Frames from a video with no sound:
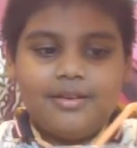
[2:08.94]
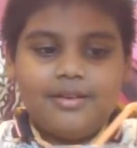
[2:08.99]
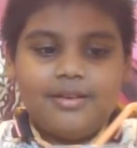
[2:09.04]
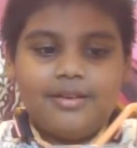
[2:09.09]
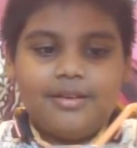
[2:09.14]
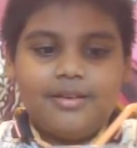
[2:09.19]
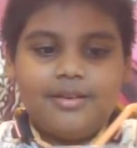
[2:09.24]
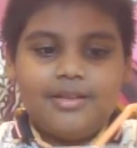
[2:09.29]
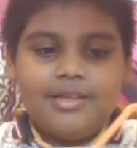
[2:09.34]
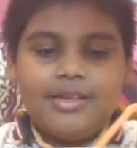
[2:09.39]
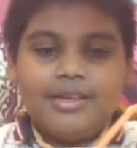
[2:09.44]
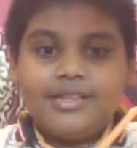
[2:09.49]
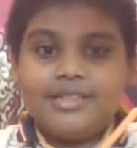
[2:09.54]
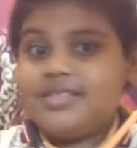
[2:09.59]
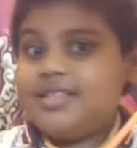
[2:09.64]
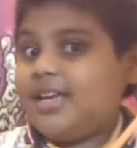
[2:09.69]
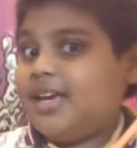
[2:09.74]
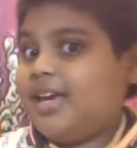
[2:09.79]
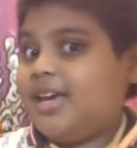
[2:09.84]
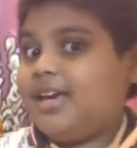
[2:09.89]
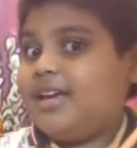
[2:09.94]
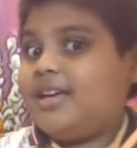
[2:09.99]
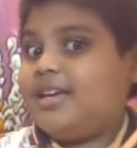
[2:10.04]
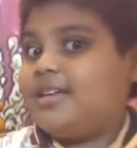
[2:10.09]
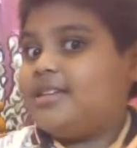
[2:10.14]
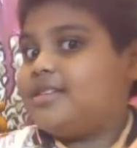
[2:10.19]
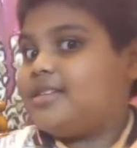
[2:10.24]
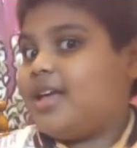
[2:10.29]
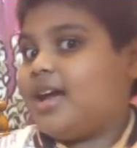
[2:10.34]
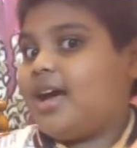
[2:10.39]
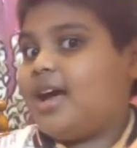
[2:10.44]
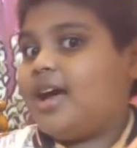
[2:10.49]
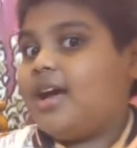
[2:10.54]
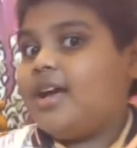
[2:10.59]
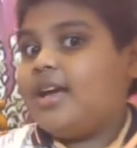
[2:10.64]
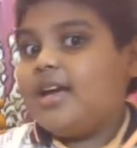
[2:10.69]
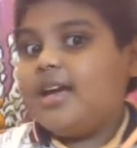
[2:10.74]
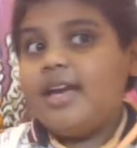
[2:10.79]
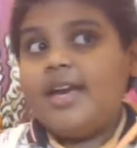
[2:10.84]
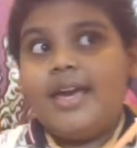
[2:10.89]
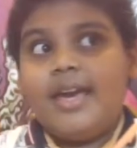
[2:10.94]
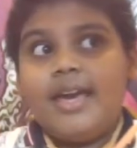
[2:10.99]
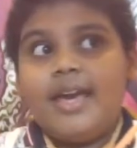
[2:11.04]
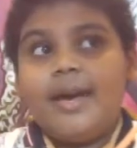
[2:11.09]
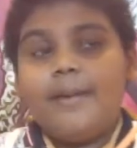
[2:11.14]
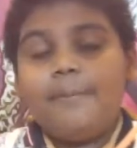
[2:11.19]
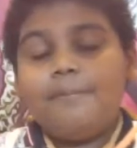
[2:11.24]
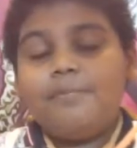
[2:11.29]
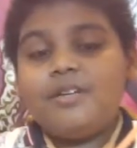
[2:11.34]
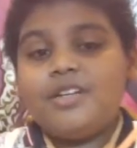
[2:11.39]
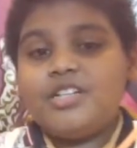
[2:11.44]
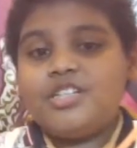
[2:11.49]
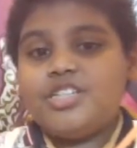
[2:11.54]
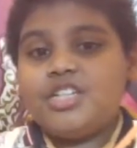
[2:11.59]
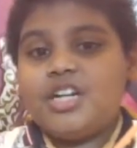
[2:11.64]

See, the air pressure